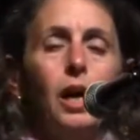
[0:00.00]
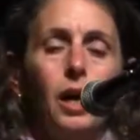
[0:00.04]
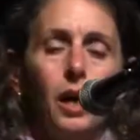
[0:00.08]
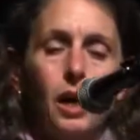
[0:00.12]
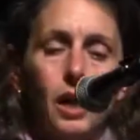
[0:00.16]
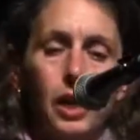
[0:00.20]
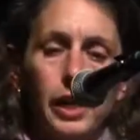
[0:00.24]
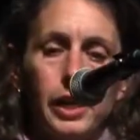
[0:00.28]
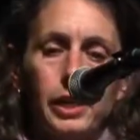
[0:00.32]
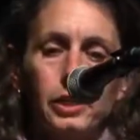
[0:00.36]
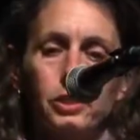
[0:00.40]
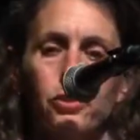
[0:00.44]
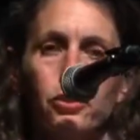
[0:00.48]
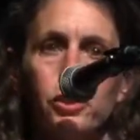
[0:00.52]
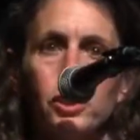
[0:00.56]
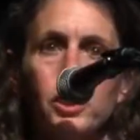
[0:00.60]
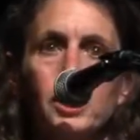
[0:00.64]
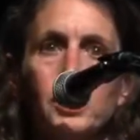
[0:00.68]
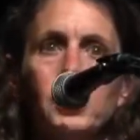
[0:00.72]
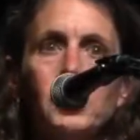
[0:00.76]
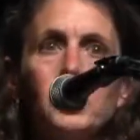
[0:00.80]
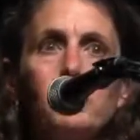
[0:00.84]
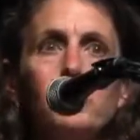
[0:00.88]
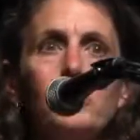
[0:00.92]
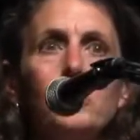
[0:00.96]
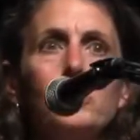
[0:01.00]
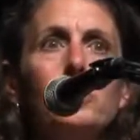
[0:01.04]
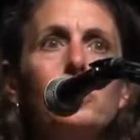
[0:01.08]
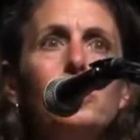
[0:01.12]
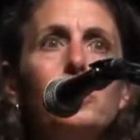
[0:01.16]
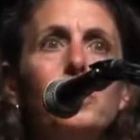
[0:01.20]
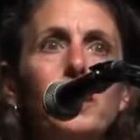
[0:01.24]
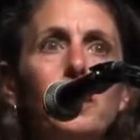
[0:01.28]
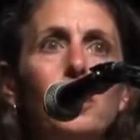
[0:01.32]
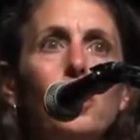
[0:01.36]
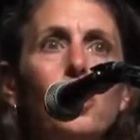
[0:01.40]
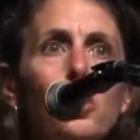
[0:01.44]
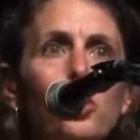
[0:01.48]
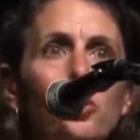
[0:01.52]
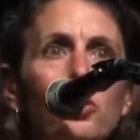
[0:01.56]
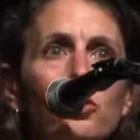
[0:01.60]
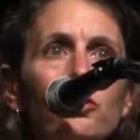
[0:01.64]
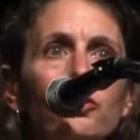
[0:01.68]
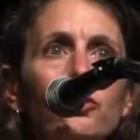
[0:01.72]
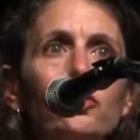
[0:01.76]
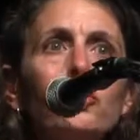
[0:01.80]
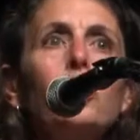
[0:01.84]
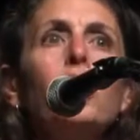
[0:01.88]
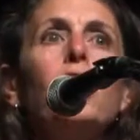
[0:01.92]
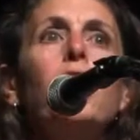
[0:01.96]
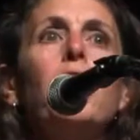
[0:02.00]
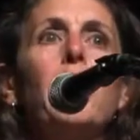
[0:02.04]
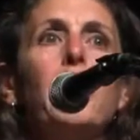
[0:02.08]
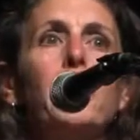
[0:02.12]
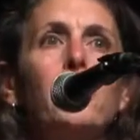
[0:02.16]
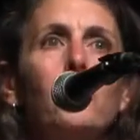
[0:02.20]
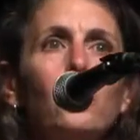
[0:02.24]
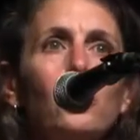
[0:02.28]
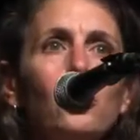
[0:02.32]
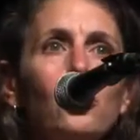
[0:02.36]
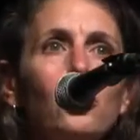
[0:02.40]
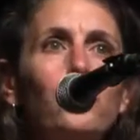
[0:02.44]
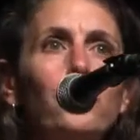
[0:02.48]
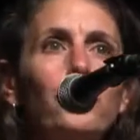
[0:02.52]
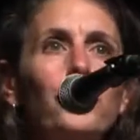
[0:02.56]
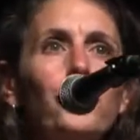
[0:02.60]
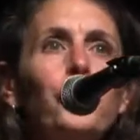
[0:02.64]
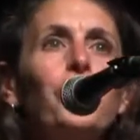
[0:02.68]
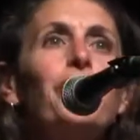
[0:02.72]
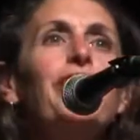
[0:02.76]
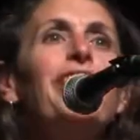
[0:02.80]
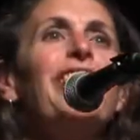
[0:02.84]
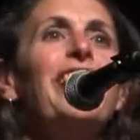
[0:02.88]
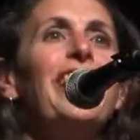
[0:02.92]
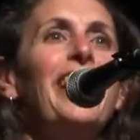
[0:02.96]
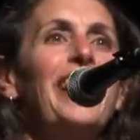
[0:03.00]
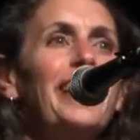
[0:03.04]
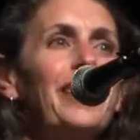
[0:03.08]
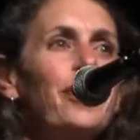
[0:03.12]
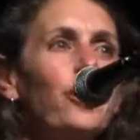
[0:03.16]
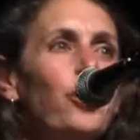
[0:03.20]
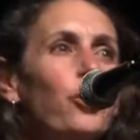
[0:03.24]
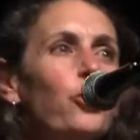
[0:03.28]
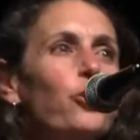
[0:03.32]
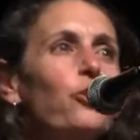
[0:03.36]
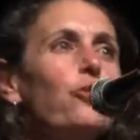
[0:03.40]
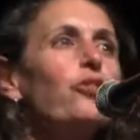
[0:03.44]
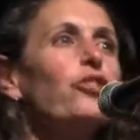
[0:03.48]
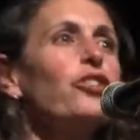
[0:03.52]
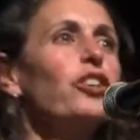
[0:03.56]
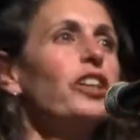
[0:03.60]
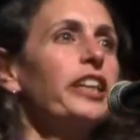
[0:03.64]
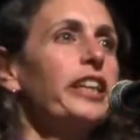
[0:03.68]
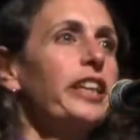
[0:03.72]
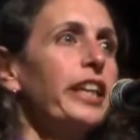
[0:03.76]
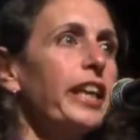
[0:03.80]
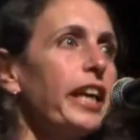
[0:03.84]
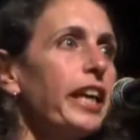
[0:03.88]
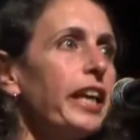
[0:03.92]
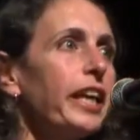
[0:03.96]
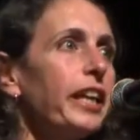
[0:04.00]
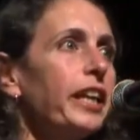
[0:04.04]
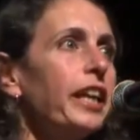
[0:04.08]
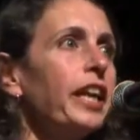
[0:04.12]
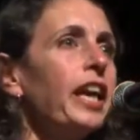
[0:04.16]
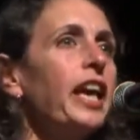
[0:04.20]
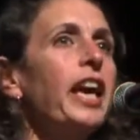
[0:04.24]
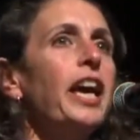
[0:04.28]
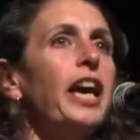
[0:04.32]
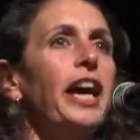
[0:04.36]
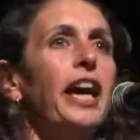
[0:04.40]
And you just keep doing that over and over and over again.